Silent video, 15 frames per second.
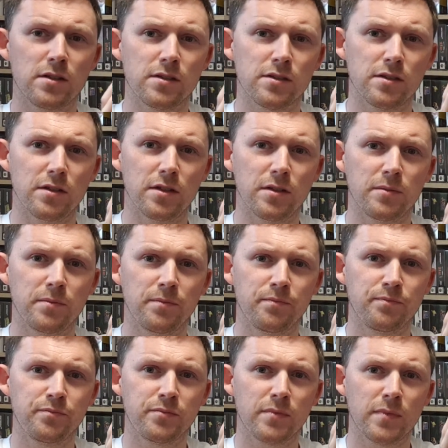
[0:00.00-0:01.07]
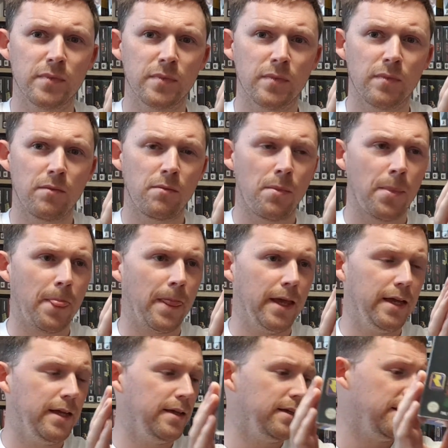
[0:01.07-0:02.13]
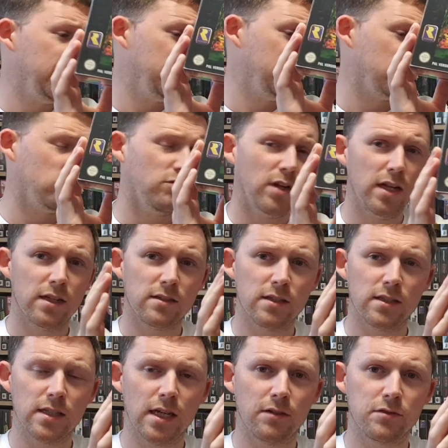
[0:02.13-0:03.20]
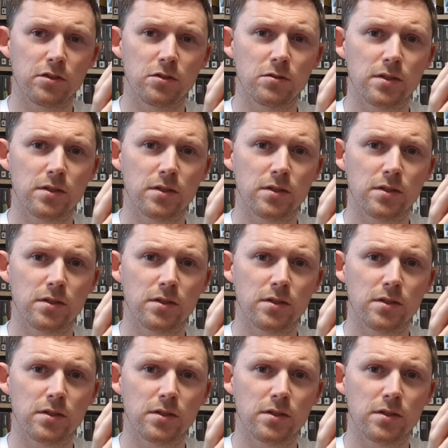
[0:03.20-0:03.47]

So yeah, Rare didn't have to.